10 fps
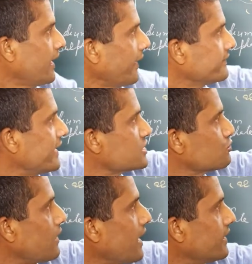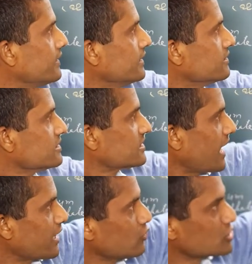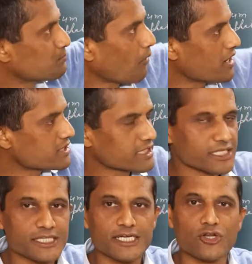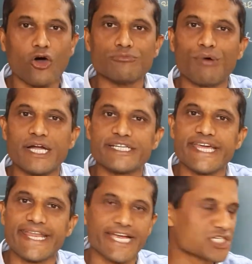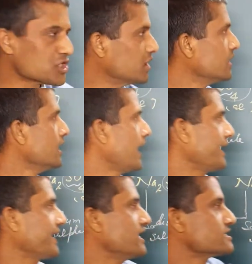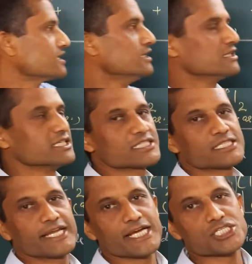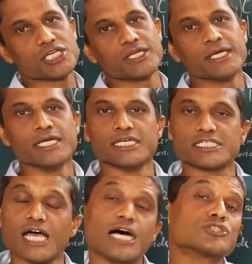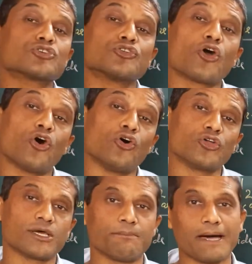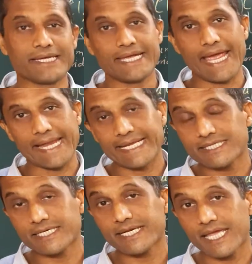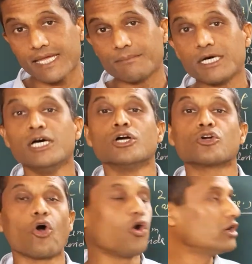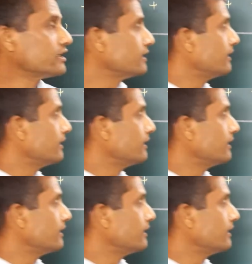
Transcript: and that's why this arrow is pointing in the downward direction, and hence this reaction is also known by another name called